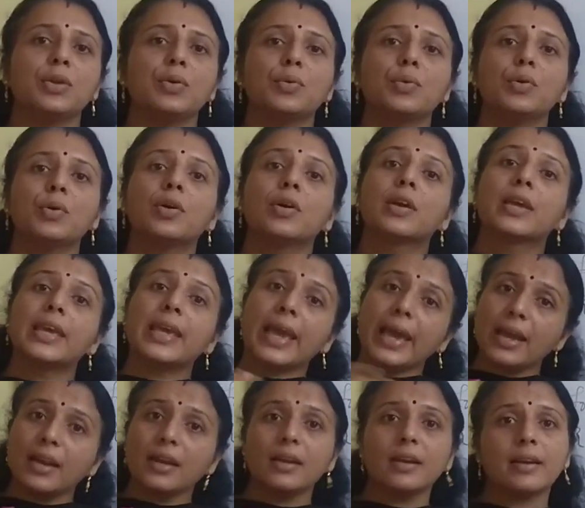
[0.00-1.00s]
you
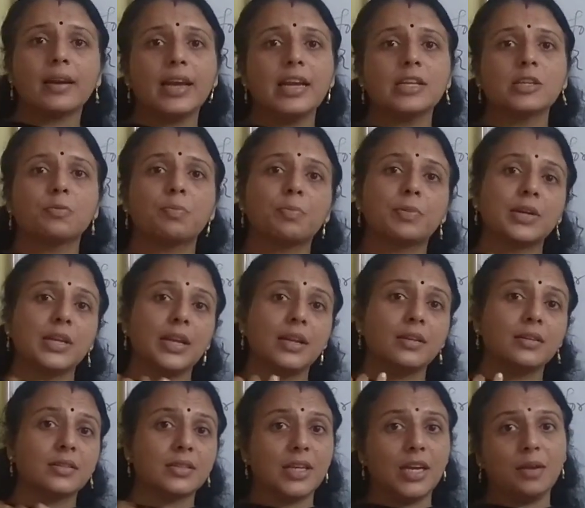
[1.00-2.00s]
can write
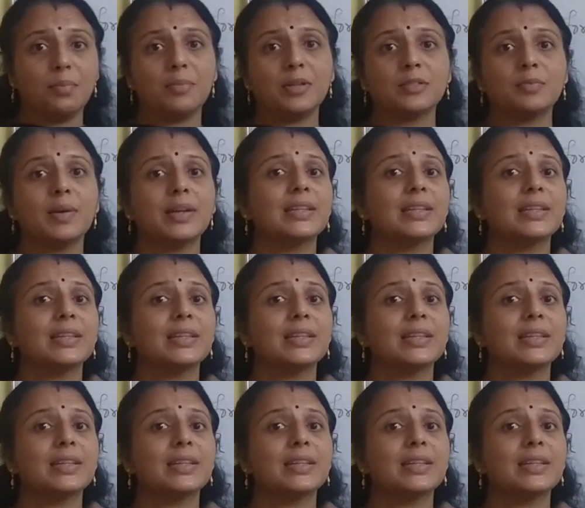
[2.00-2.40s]
10 statements,